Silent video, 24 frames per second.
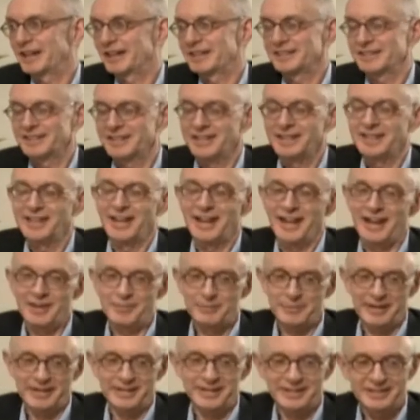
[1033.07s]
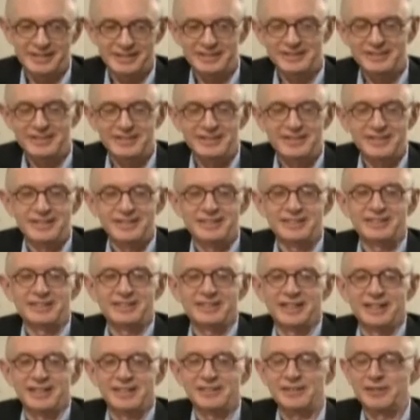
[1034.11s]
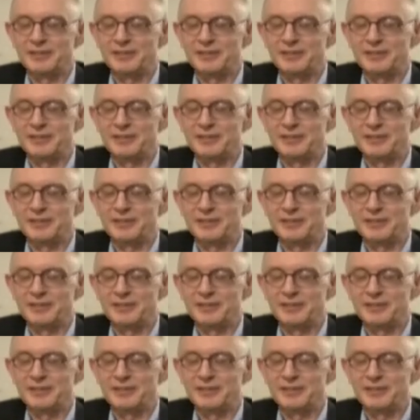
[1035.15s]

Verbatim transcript: I, I made a, I see.